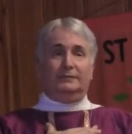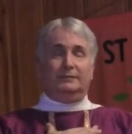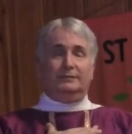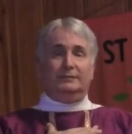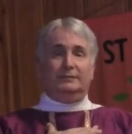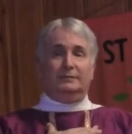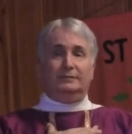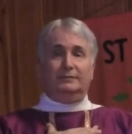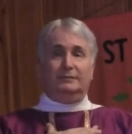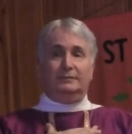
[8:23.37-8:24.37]

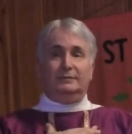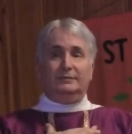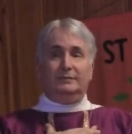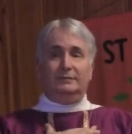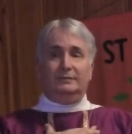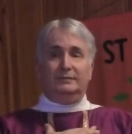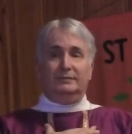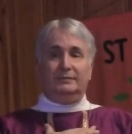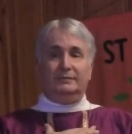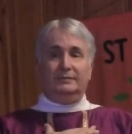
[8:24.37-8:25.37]

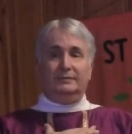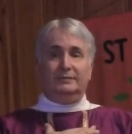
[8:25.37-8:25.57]
(no one is talking)